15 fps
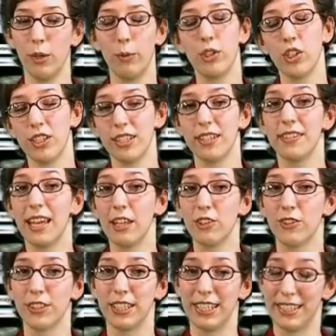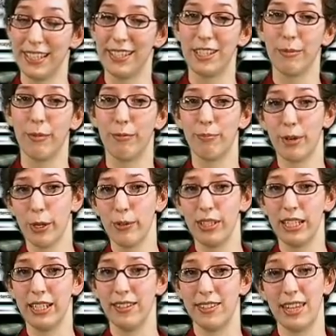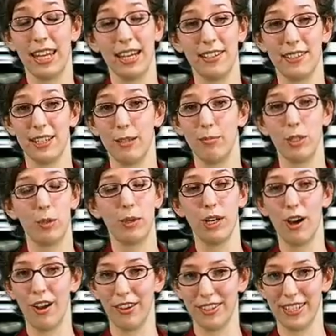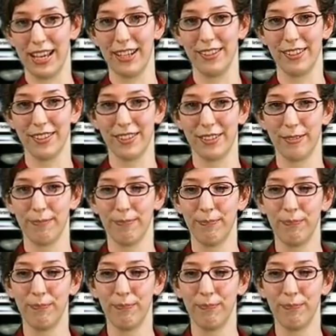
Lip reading: which is essentially a system of proteins that exist between all cells.